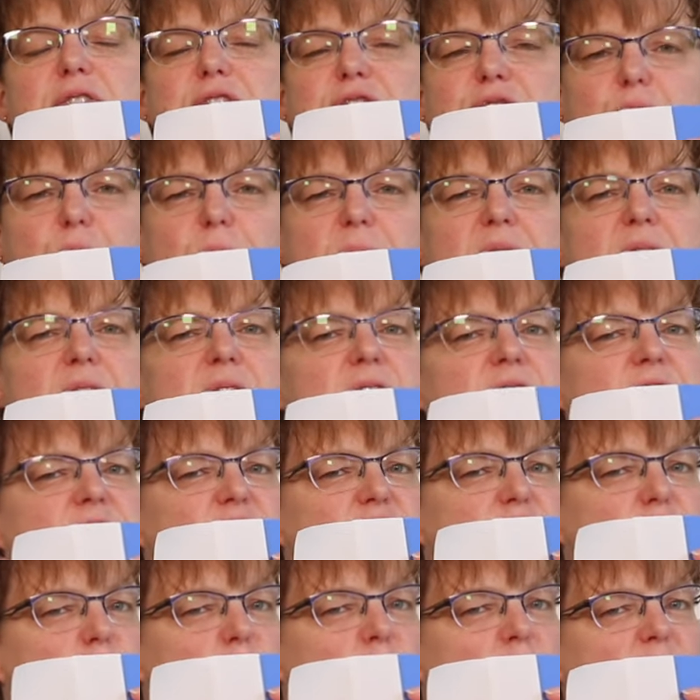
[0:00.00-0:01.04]
square is
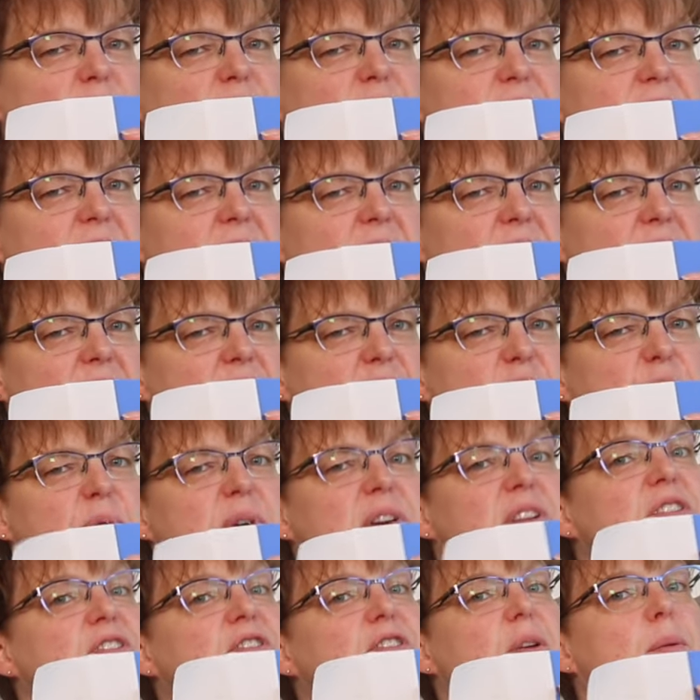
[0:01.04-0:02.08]
smaller than the other
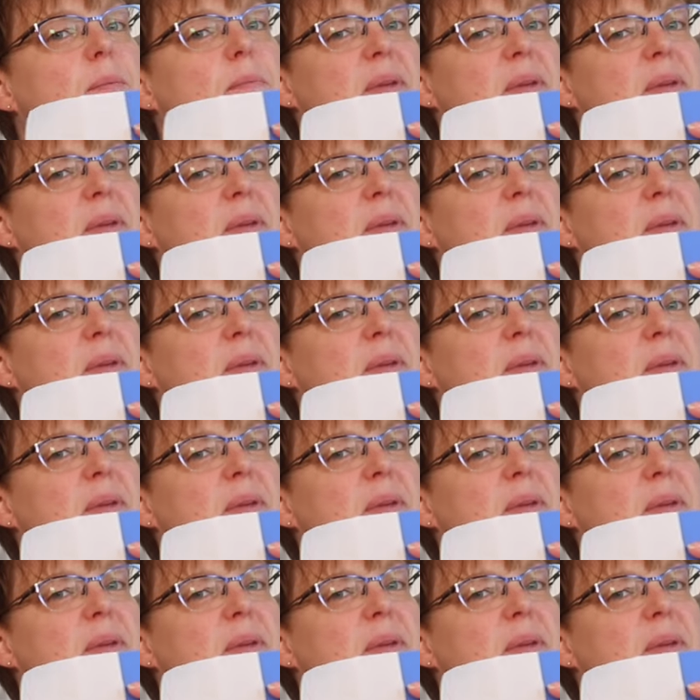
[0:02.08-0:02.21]
ones,